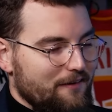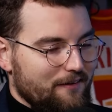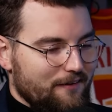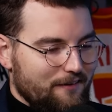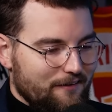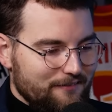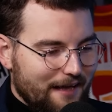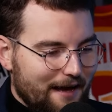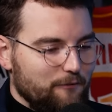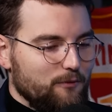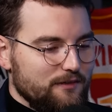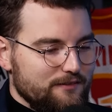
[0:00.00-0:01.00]

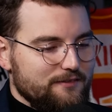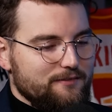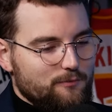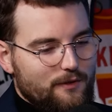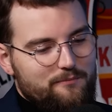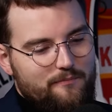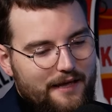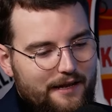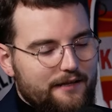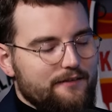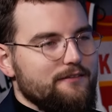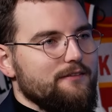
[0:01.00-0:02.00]
That was what made
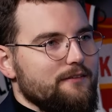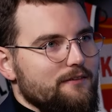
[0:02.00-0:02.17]
it.